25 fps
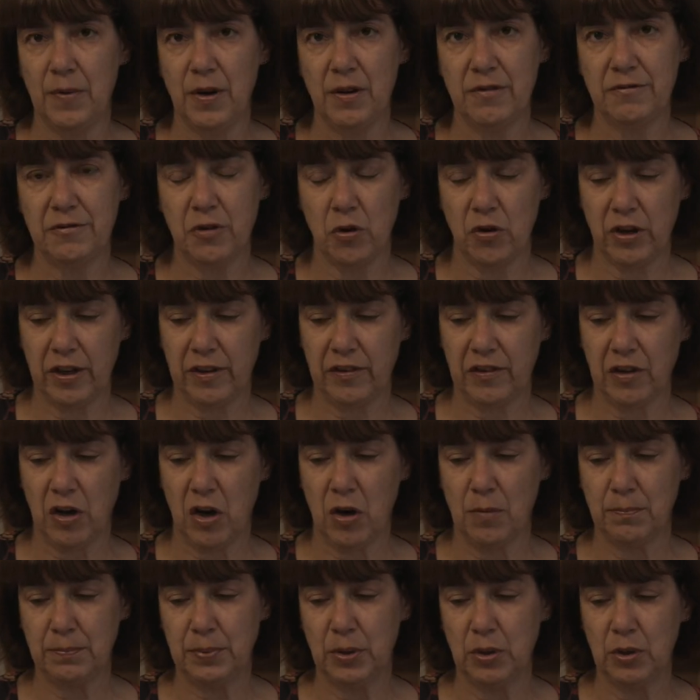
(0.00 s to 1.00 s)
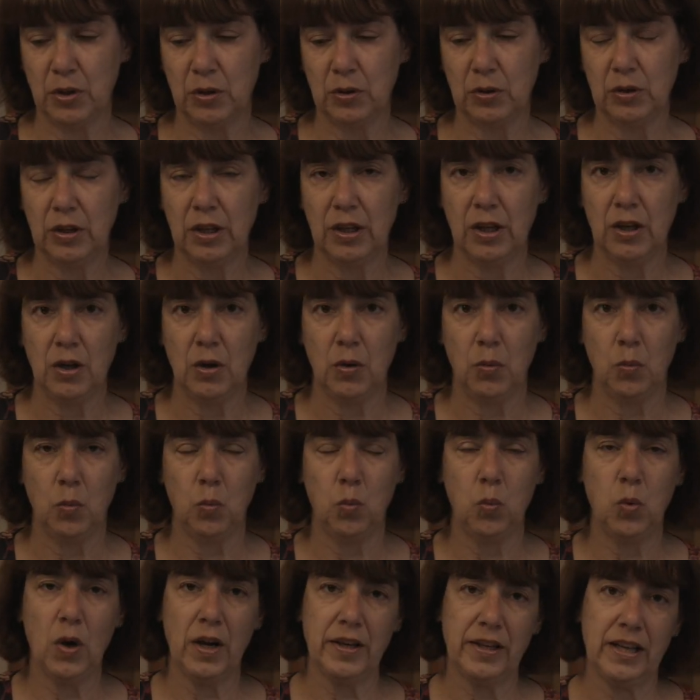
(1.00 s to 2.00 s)
For example,
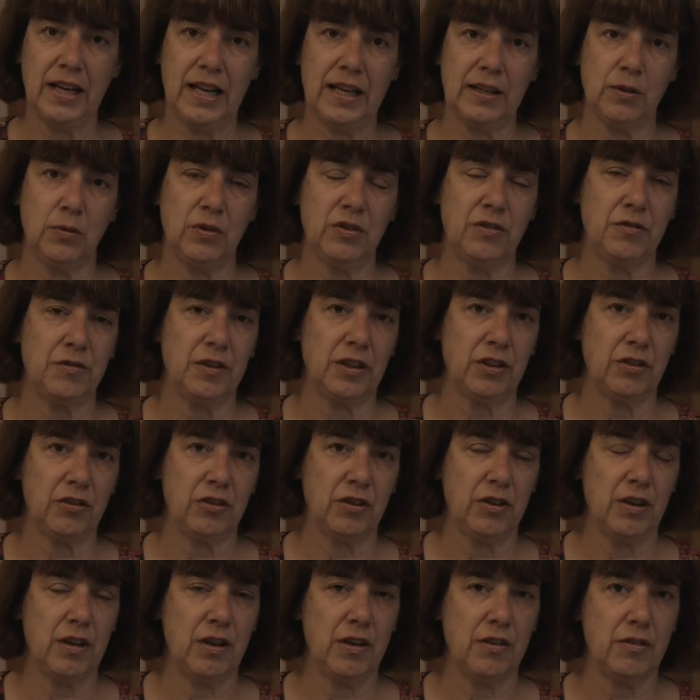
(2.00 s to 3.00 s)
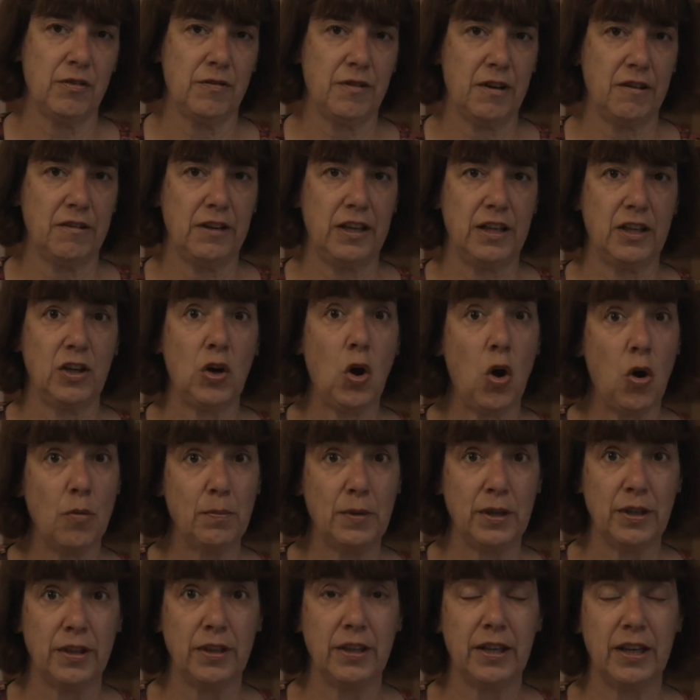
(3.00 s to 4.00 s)
one language function that is very
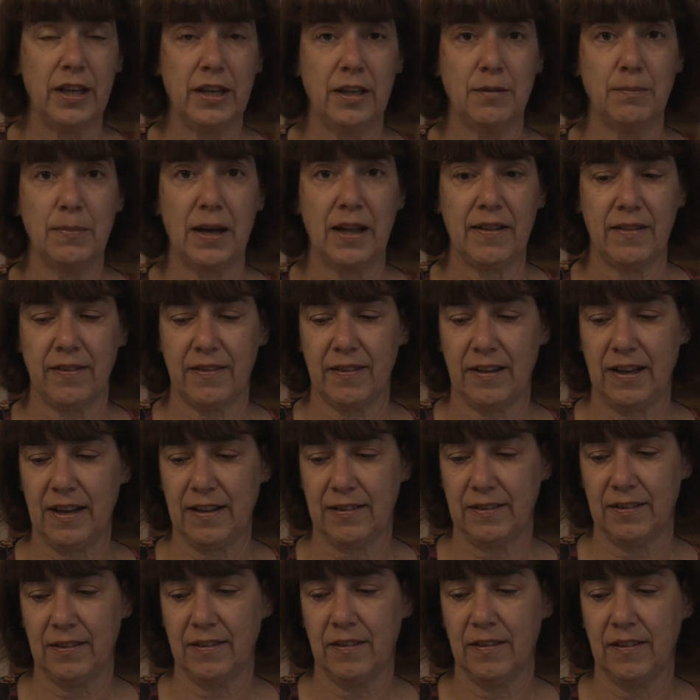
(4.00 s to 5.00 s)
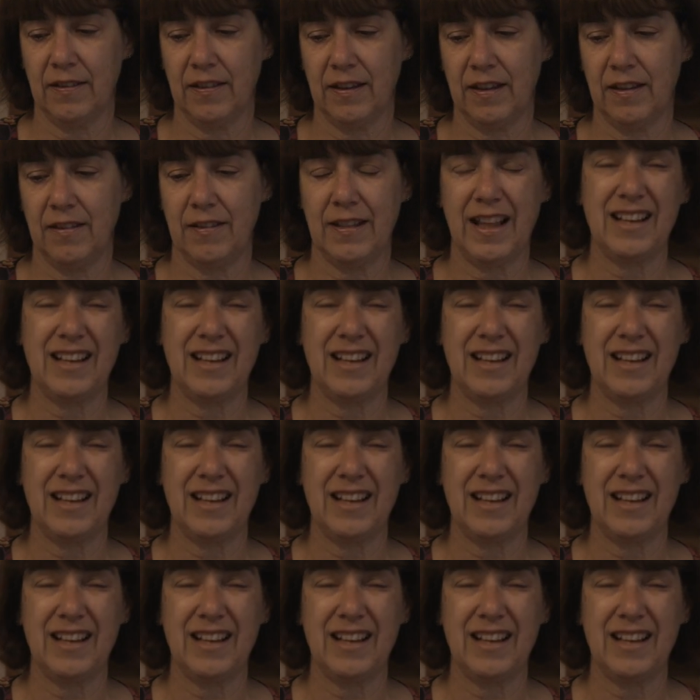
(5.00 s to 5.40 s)
common in maths lessons is